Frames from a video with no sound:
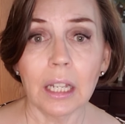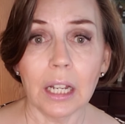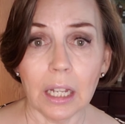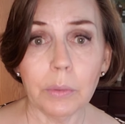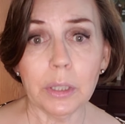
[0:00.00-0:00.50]

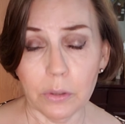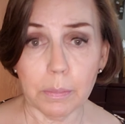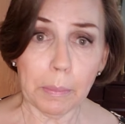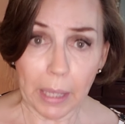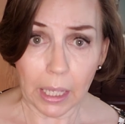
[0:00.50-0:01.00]
I would lose
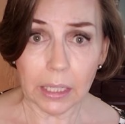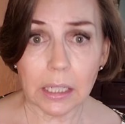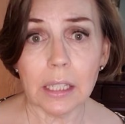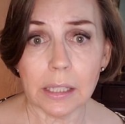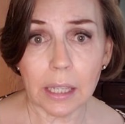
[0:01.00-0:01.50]
my mind
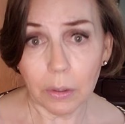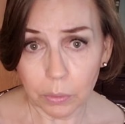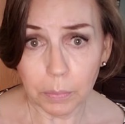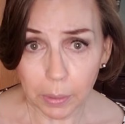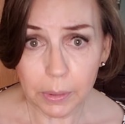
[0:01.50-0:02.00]
because I
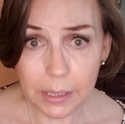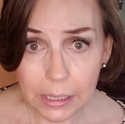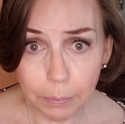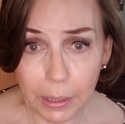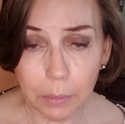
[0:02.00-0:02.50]
wouldn't be able to
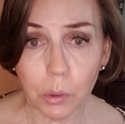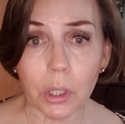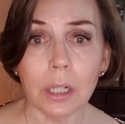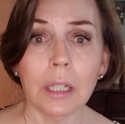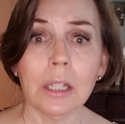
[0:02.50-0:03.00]
sleep
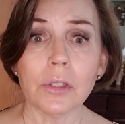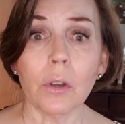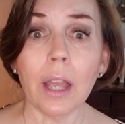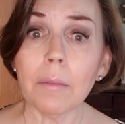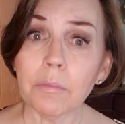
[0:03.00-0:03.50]
anymore. So
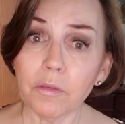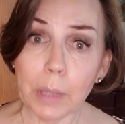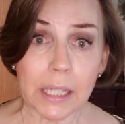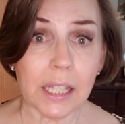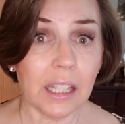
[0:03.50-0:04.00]
I have
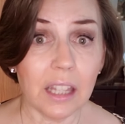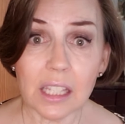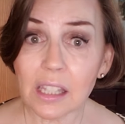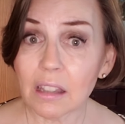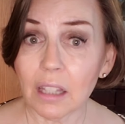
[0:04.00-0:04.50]
makes like
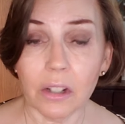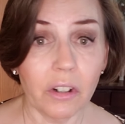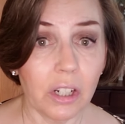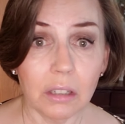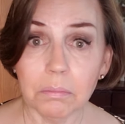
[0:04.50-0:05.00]
this that
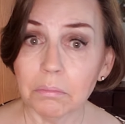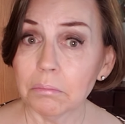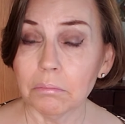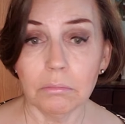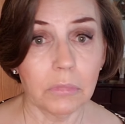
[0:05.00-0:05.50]
are
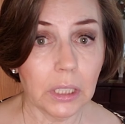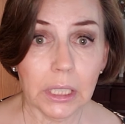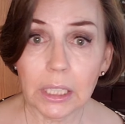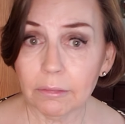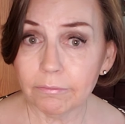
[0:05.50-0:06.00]

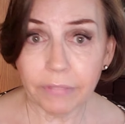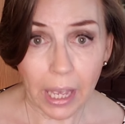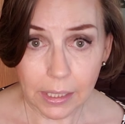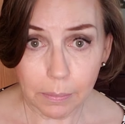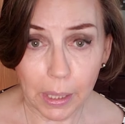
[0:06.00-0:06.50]
really
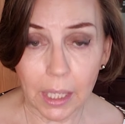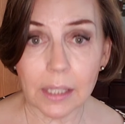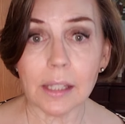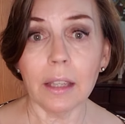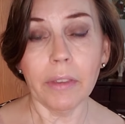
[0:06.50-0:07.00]
fast
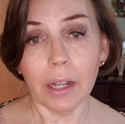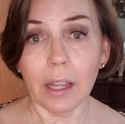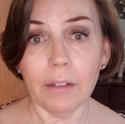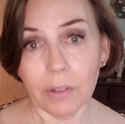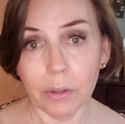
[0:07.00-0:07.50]
makes. And then I
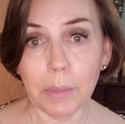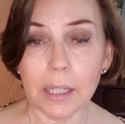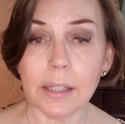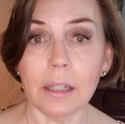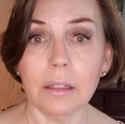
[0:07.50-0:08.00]
have other
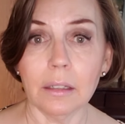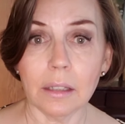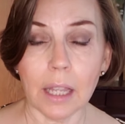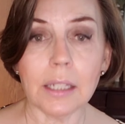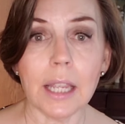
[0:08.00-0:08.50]
makes
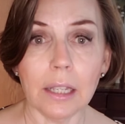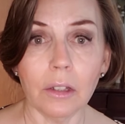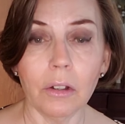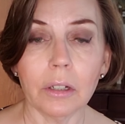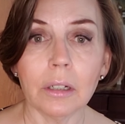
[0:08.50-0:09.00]
that take
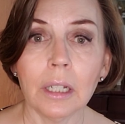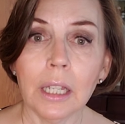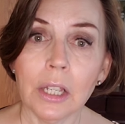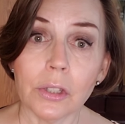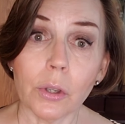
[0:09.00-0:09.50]
longer.
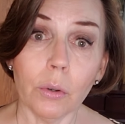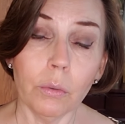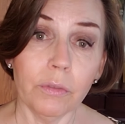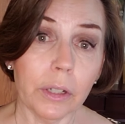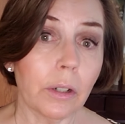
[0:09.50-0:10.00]
So
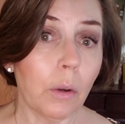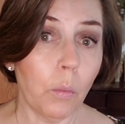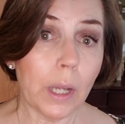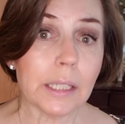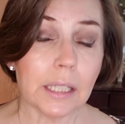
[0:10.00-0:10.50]
figure out
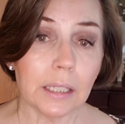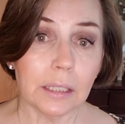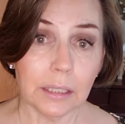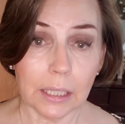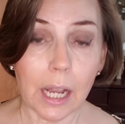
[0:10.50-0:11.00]
what
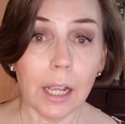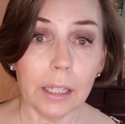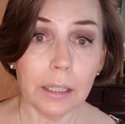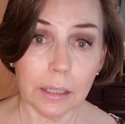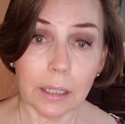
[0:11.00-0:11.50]

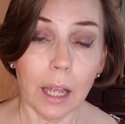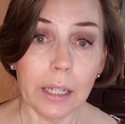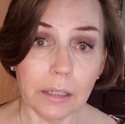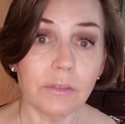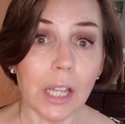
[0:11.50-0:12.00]

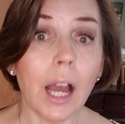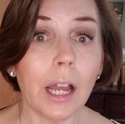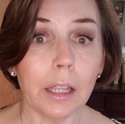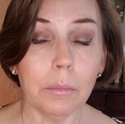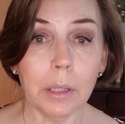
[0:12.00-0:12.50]
kind of
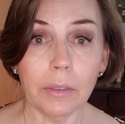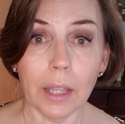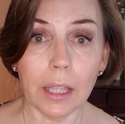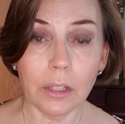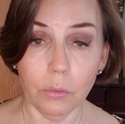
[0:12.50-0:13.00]
time
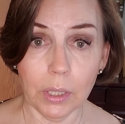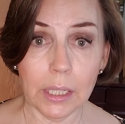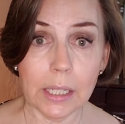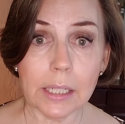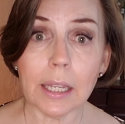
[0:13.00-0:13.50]
that you
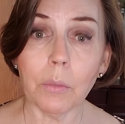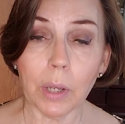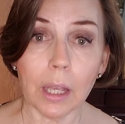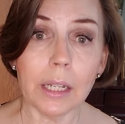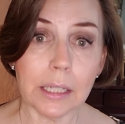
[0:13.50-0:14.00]
need and
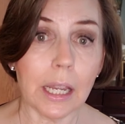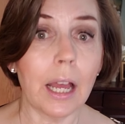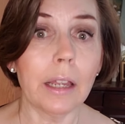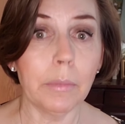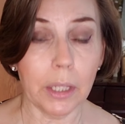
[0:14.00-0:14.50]
what kind of
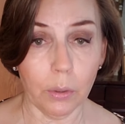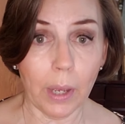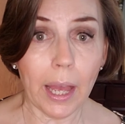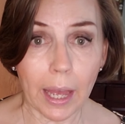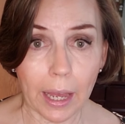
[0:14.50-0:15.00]
time that you
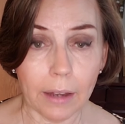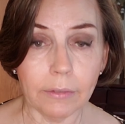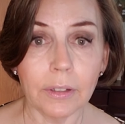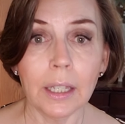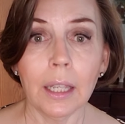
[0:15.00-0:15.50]
have.